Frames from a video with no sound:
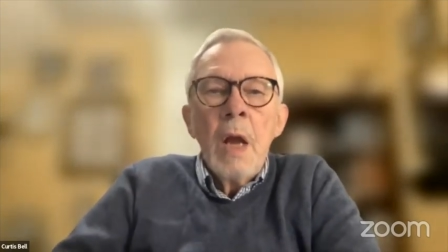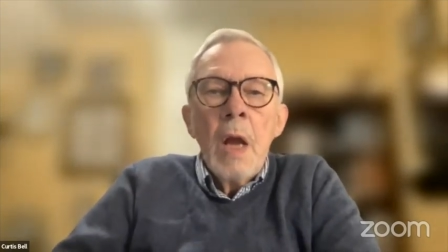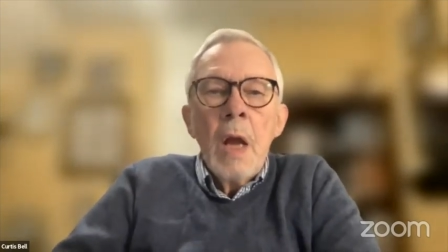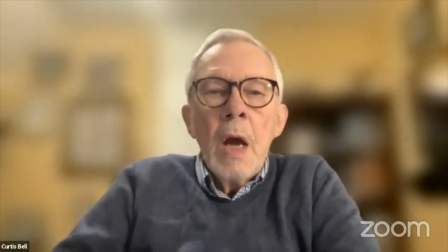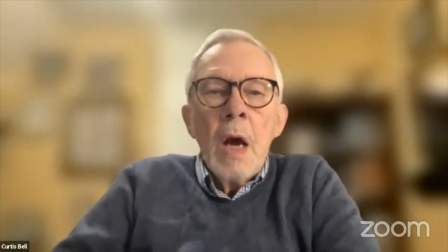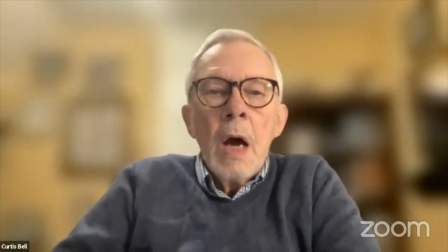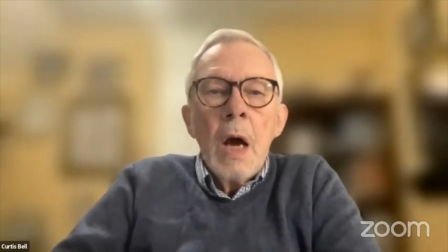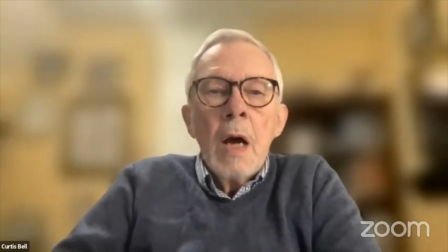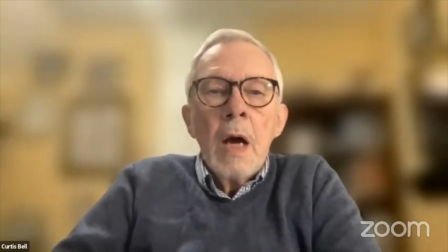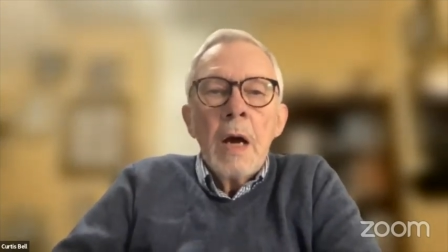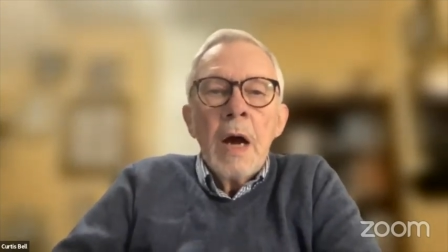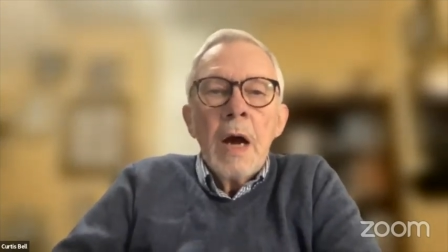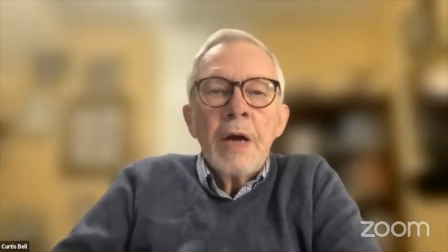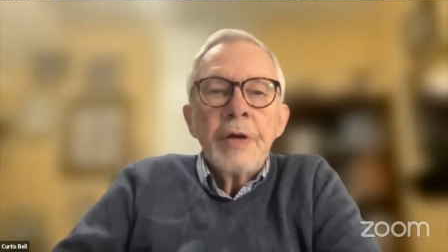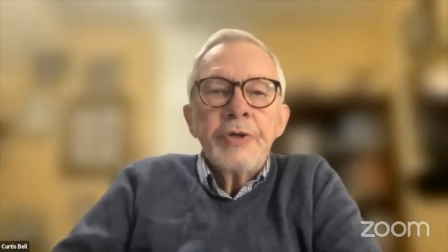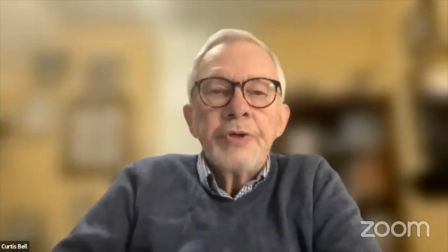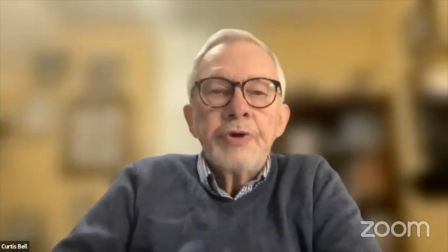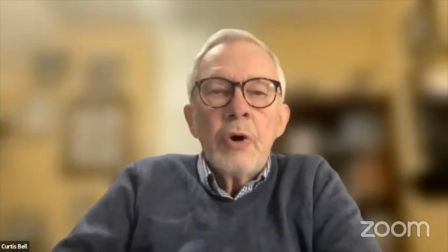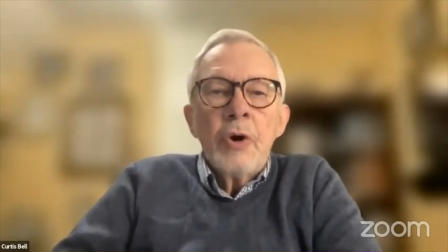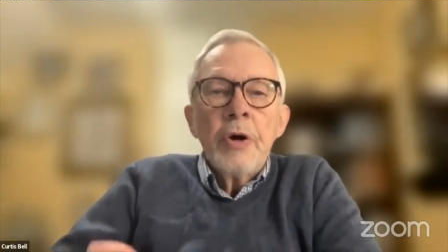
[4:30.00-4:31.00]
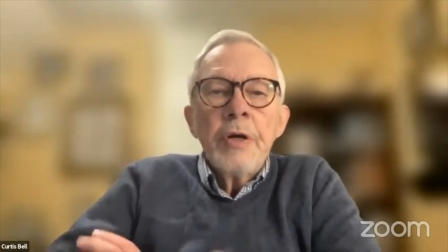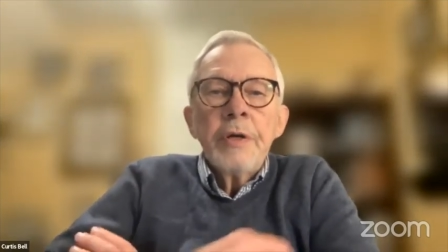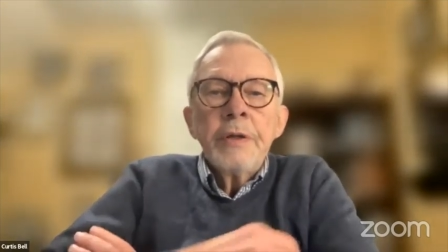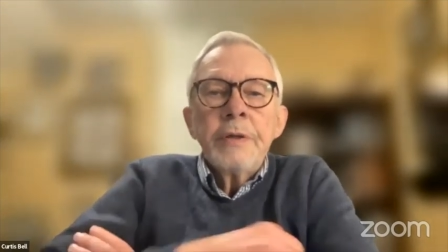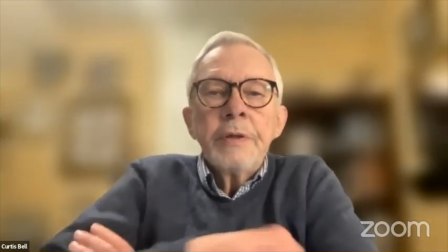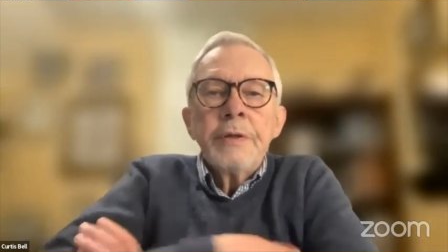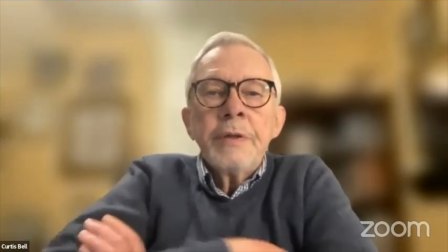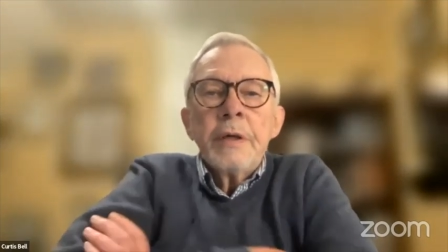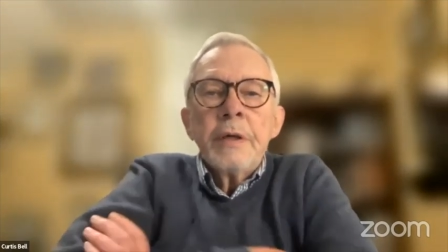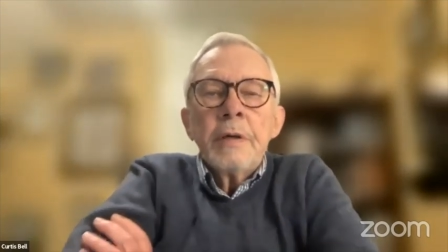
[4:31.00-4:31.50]
Uh, I
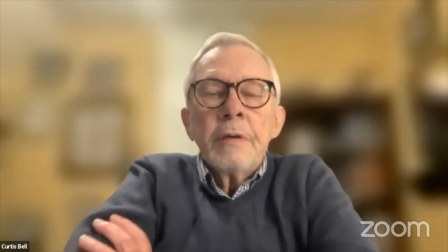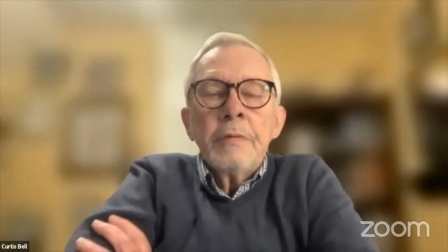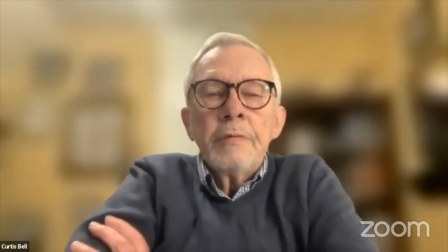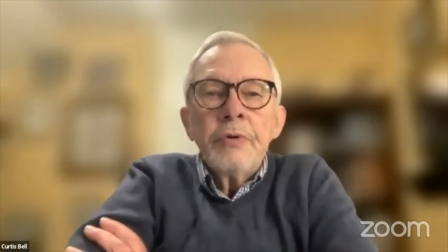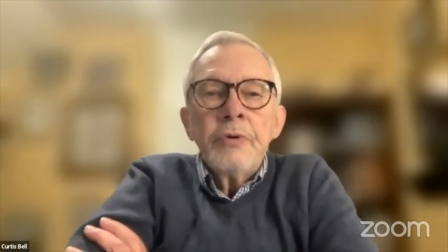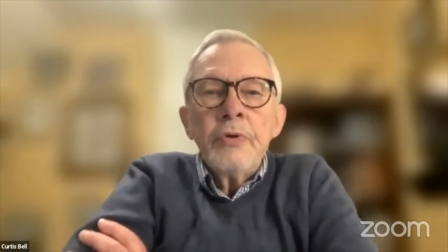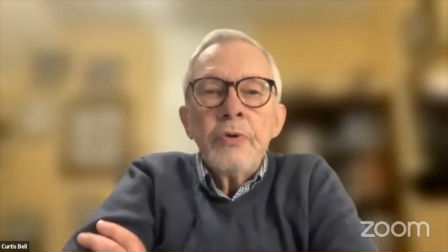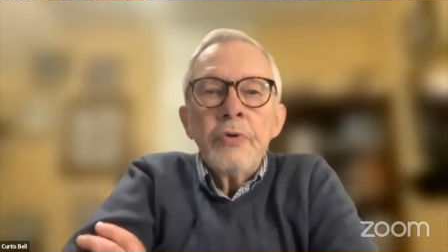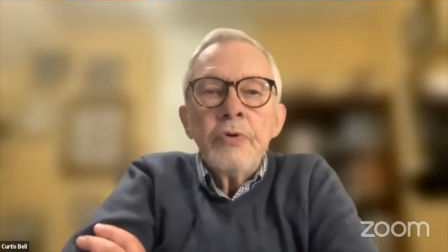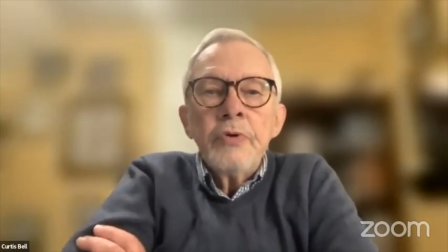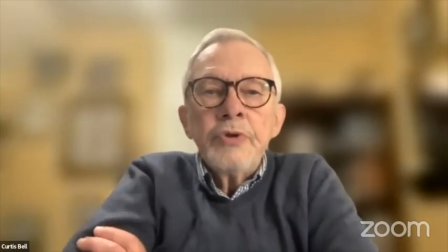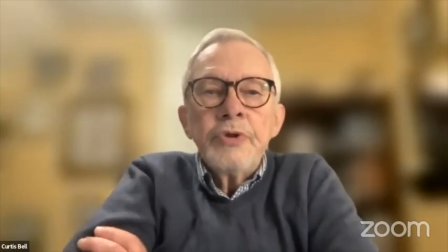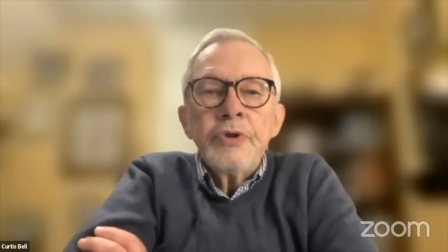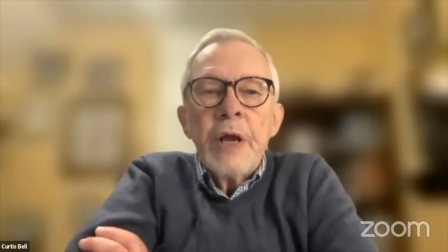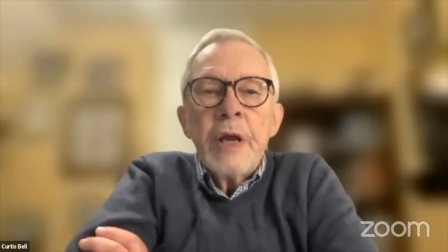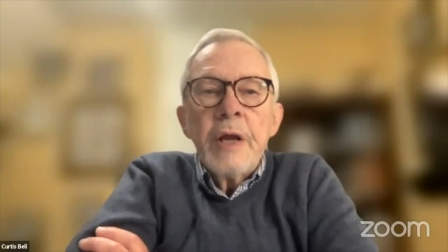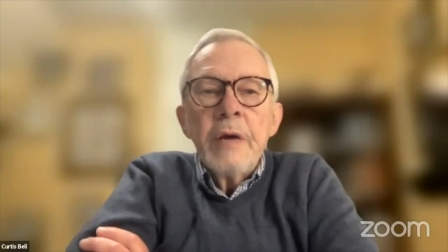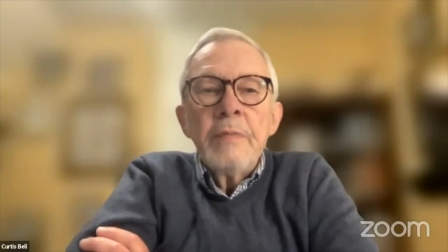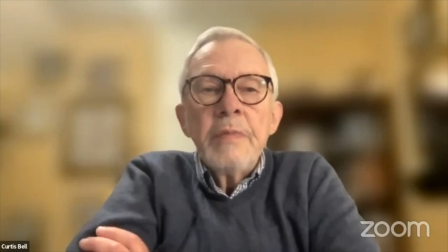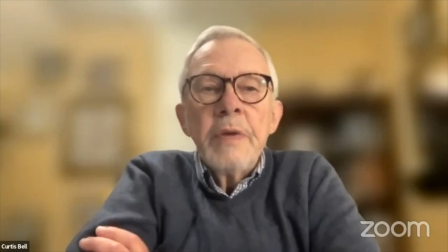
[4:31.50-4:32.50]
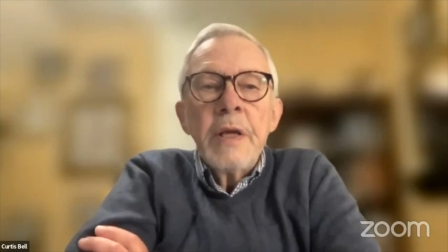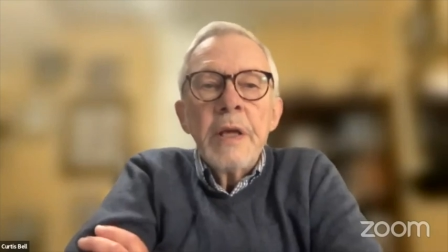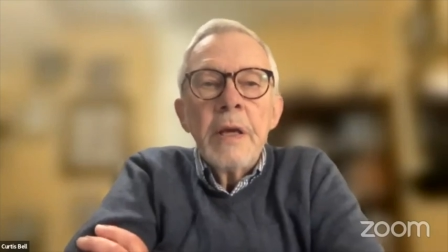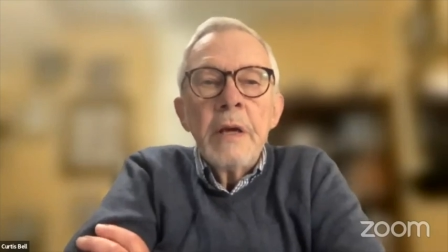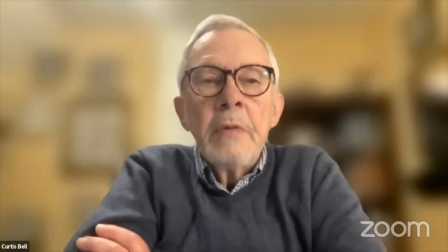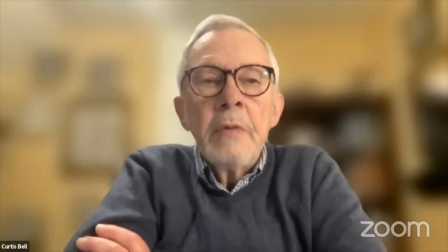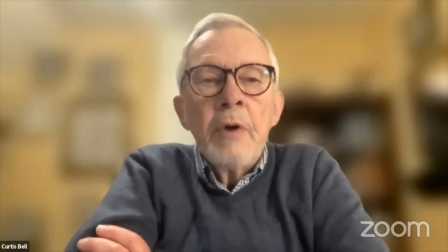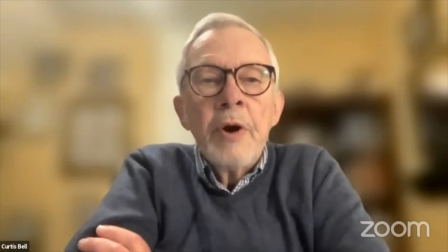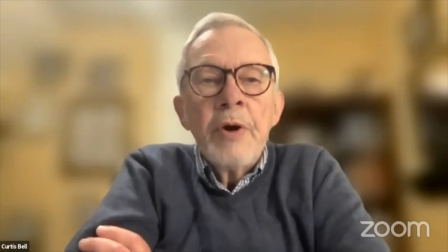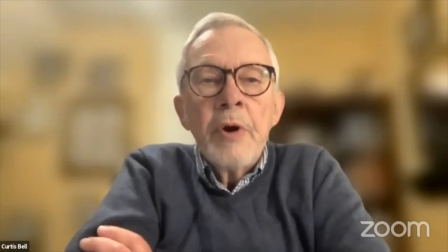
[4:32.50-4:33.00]
joined uh, UUJME
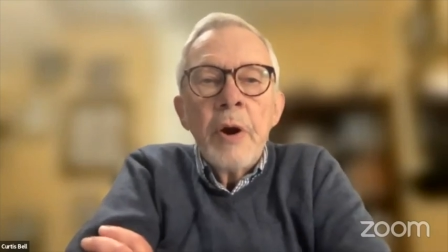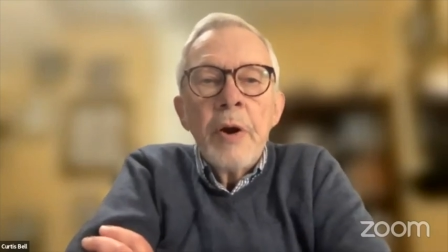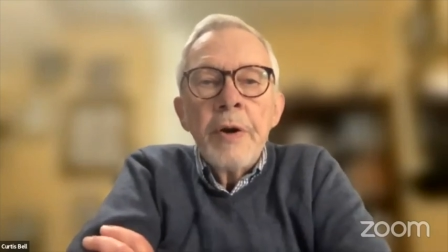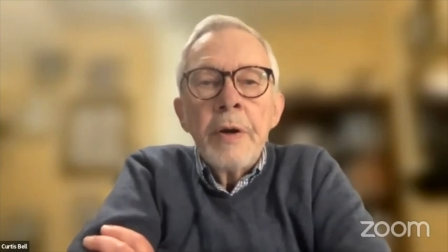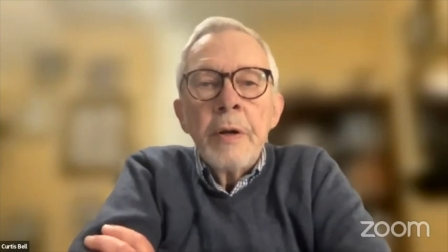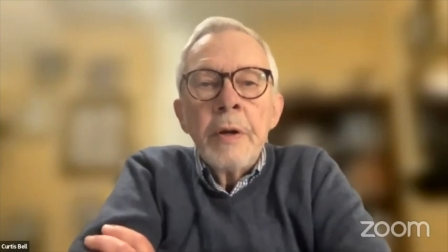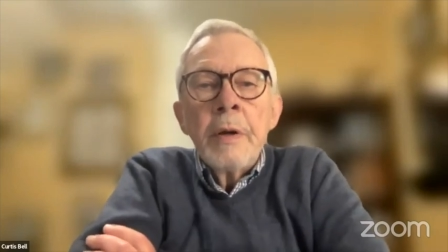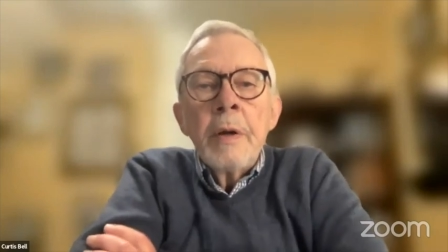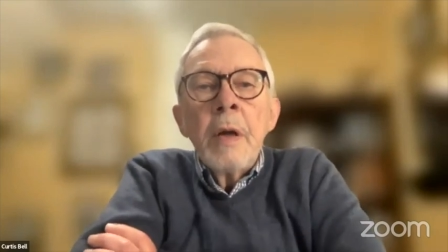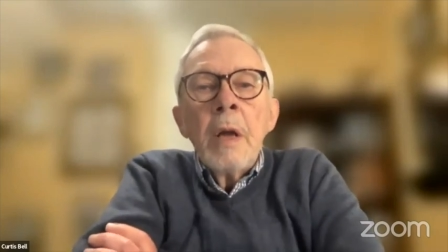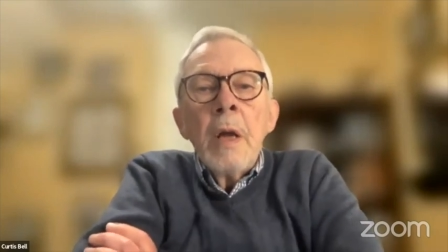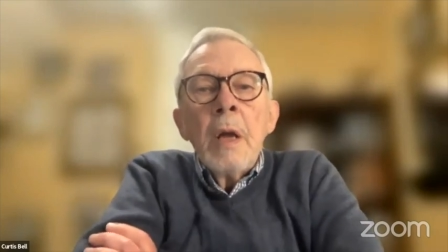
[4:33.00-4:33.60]
and went on